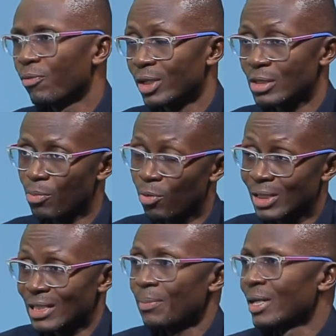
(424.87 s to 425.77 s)
For example, what
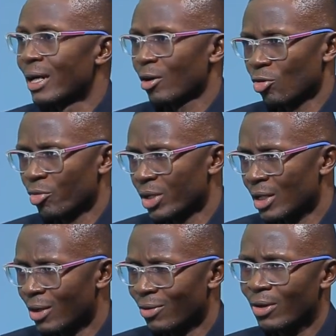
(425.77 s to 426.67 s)
is happening in our economy
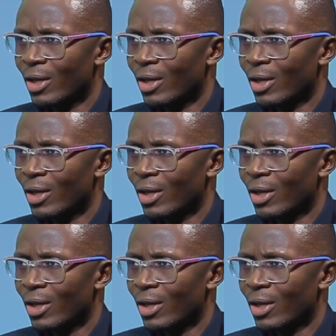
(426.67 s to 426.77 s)
now?